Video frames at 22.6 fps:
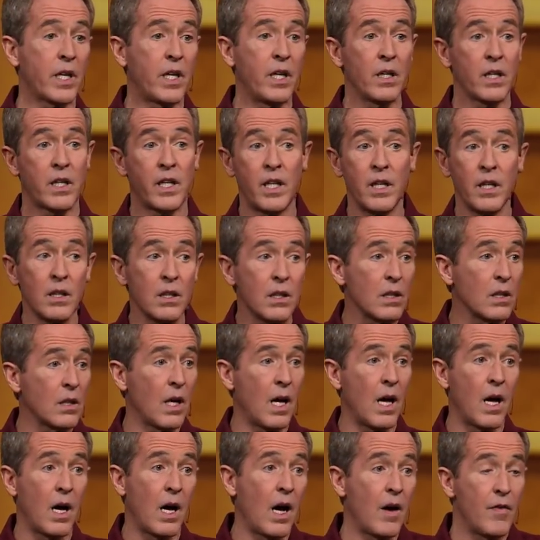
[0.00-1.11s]
kill
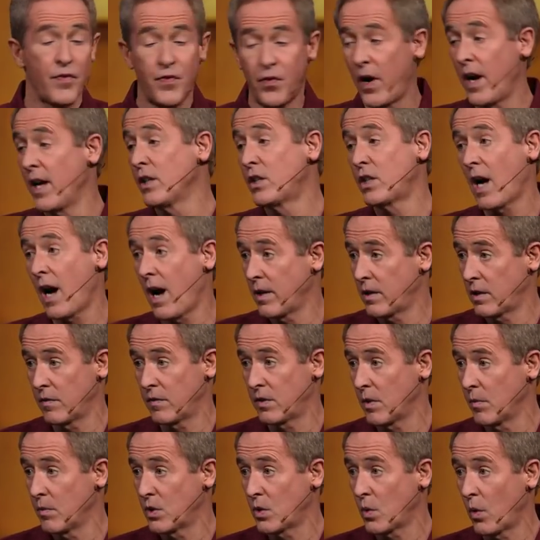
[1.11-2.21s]
a franchise of
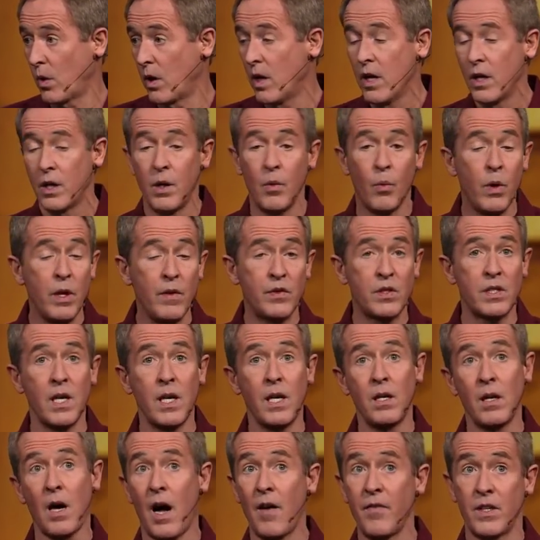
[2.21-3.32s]
some sort. We've
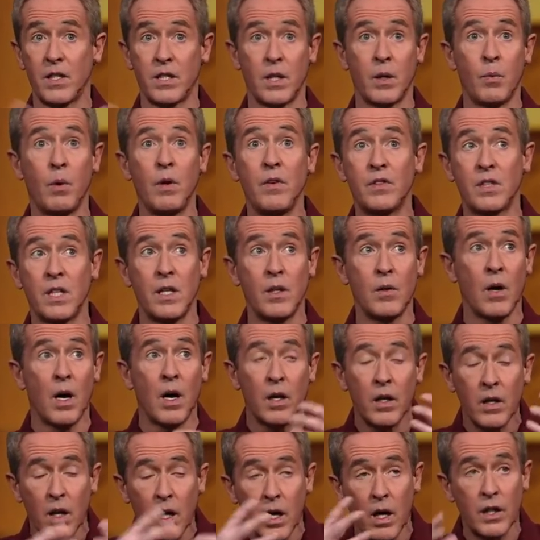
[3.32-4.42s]
seen
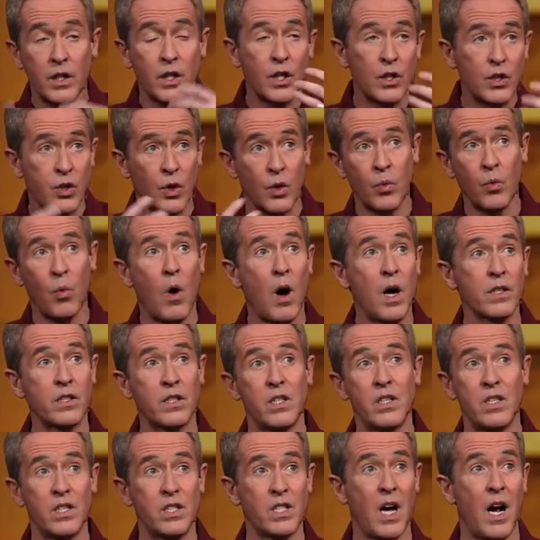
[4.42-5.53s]
uncontrolled wants and
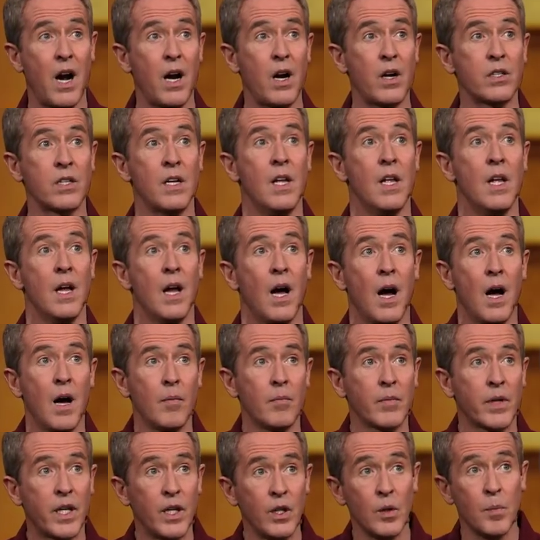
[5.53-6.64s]
desires
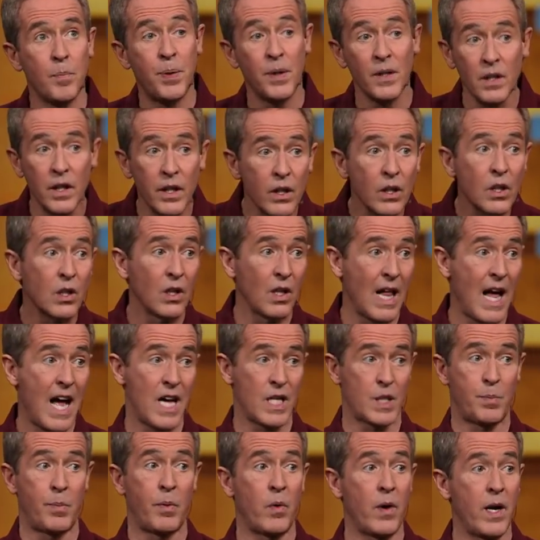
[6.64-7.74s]
kill political
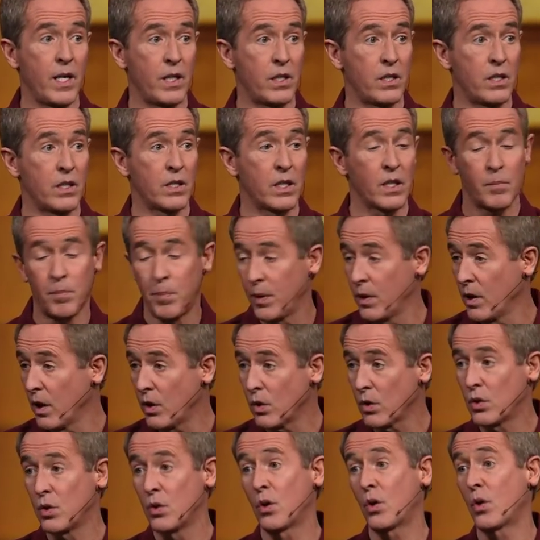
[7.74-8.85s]
aspirations and
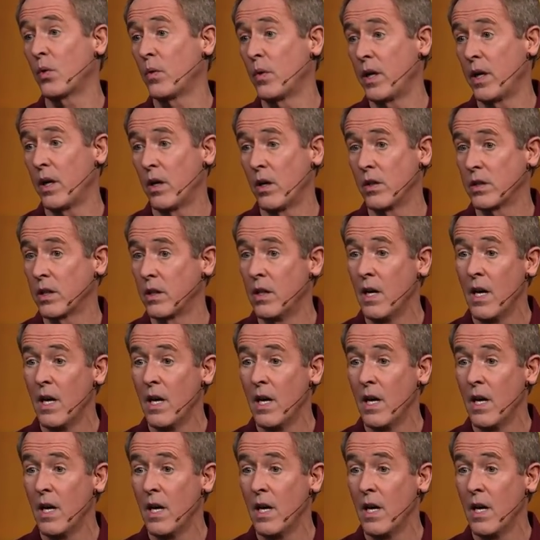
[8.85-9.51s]
political careers and